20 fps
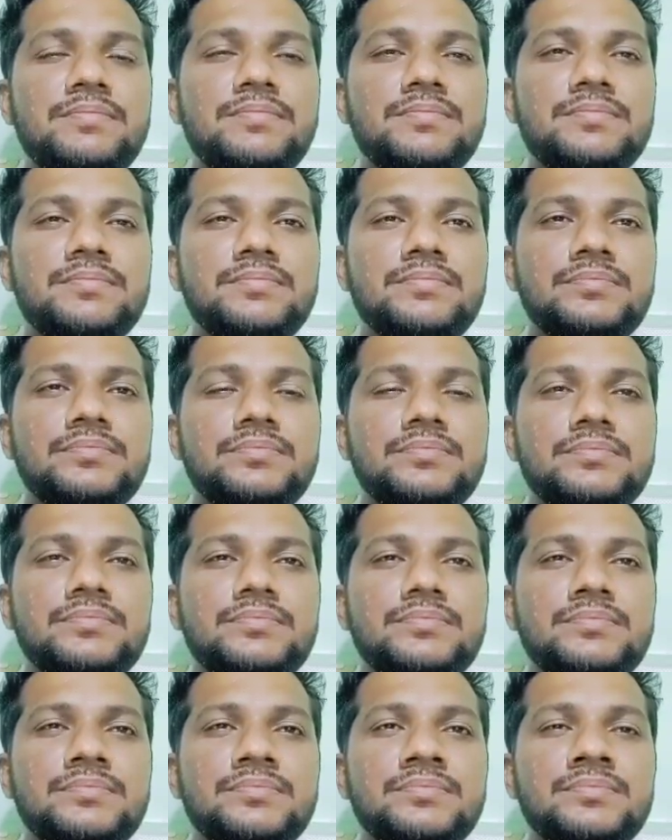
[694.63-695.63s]

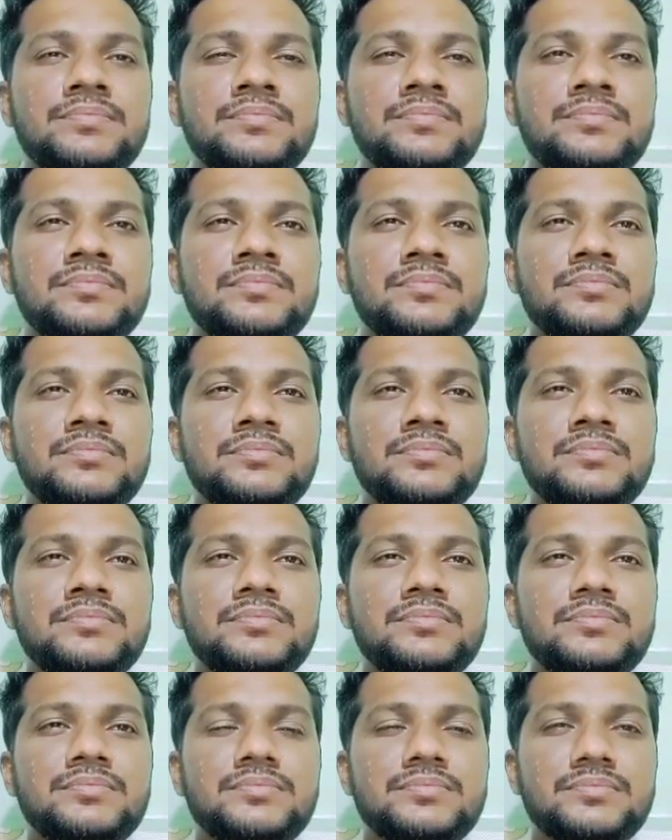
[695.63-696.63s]

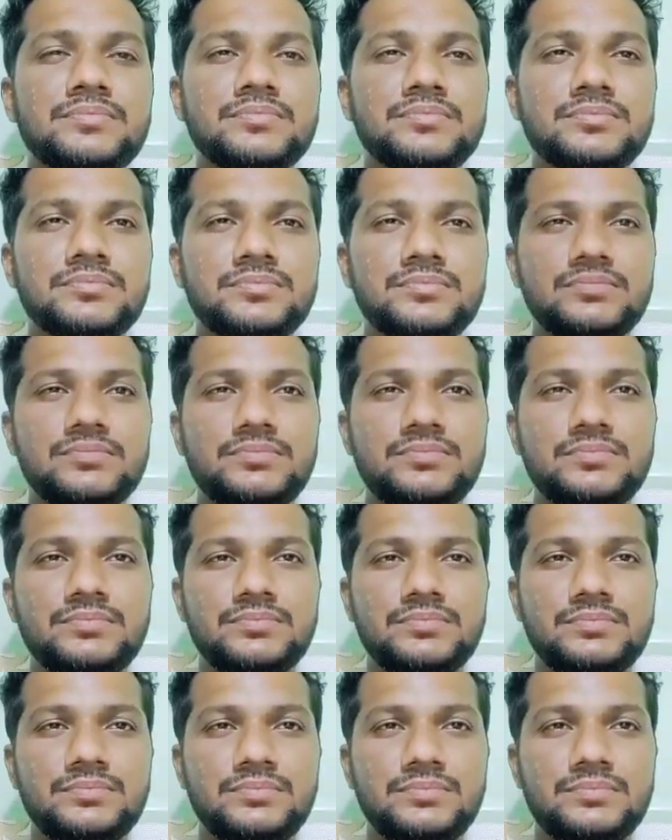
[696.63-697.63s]

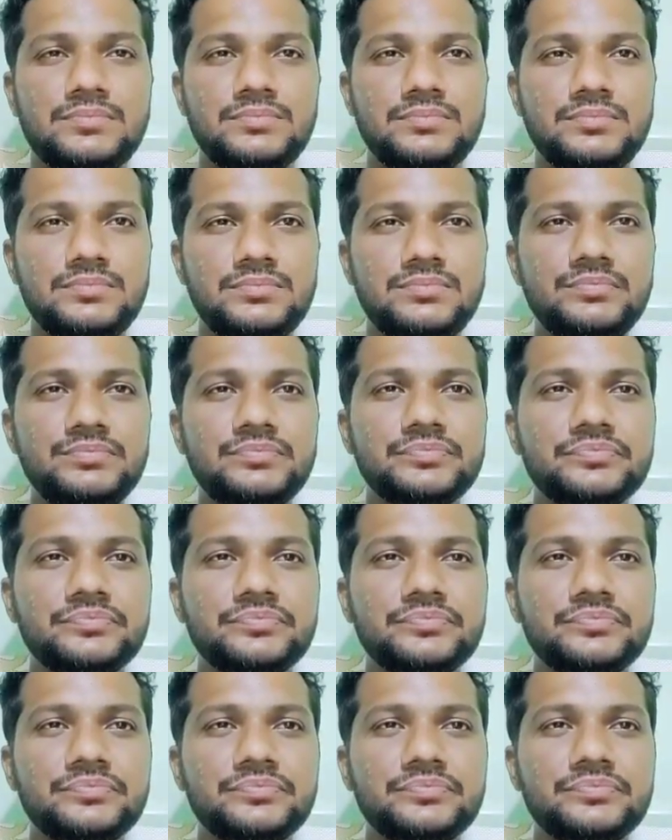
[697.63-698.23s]
Nothing is said.